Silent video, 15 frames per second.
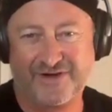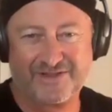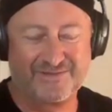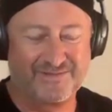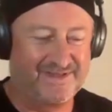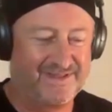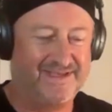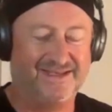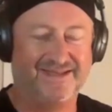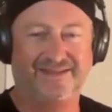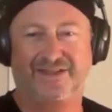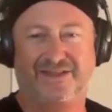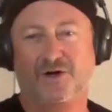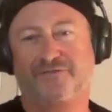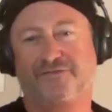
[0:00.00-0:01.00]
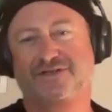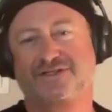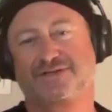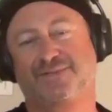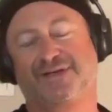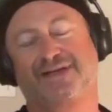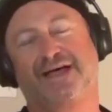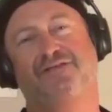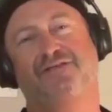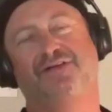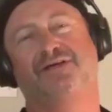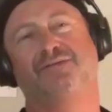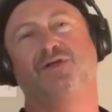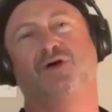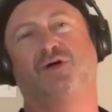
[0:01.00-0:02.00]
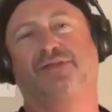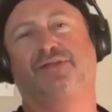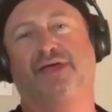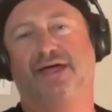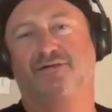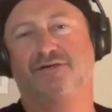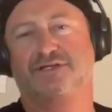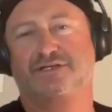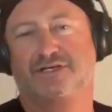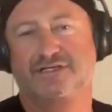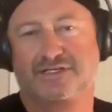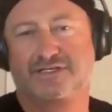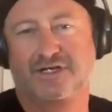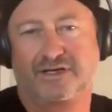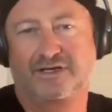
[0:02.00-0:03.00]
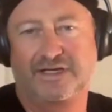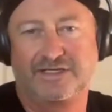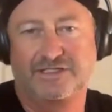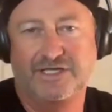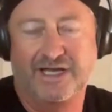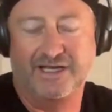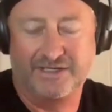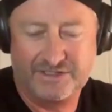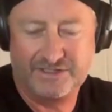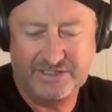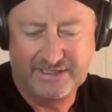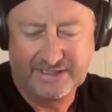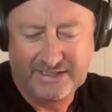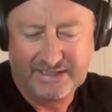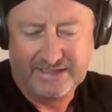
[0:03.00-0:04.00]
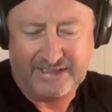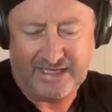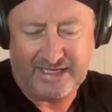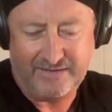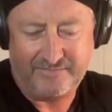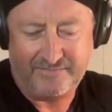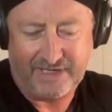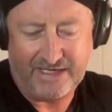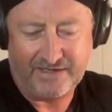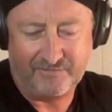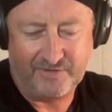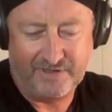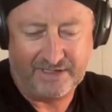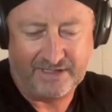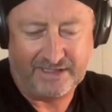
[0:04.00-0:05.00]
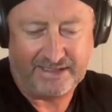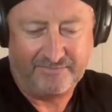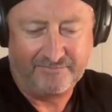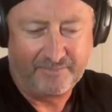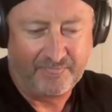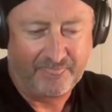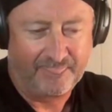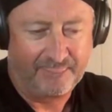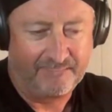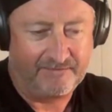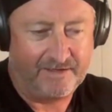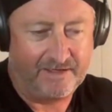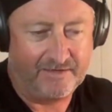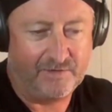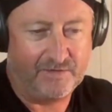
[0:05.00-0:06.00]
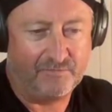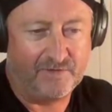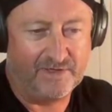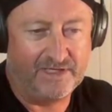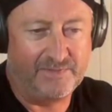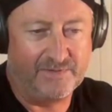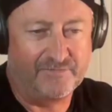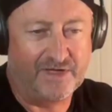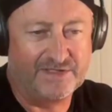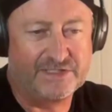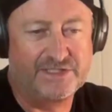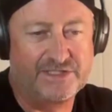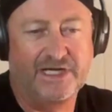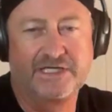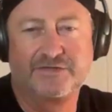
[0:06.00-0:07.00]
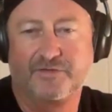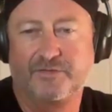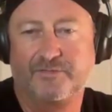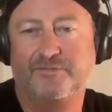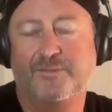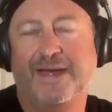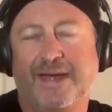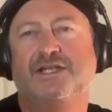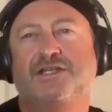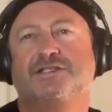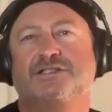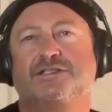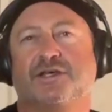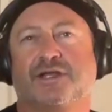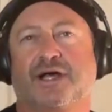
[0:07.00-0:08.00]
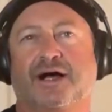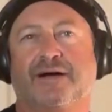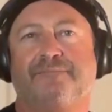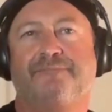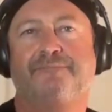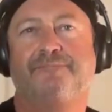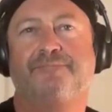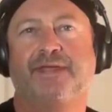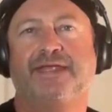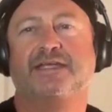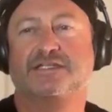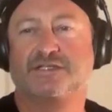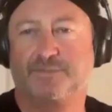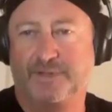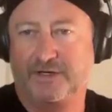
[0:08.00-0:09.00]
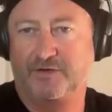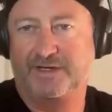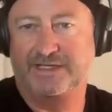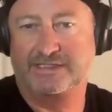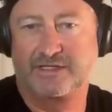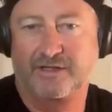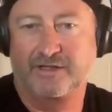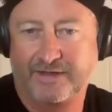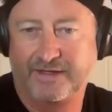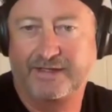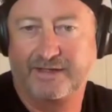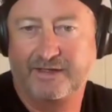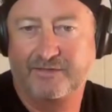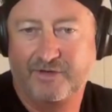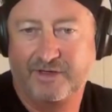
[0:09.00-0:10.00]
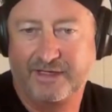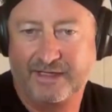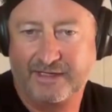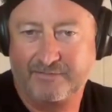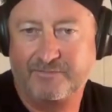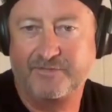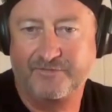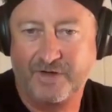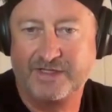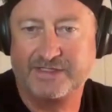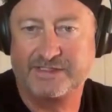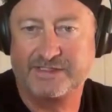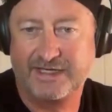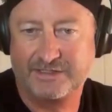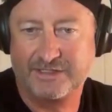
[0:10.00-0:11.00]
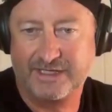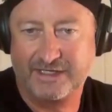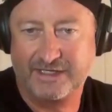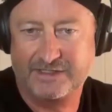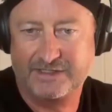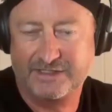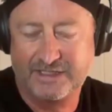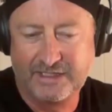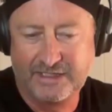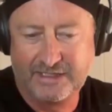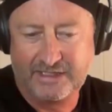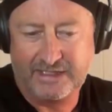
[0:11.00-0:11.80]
front of them in the office, but having them not there is certainly a challenge. And it really provides a challenge for managers that are experienced. I think it provides that challenge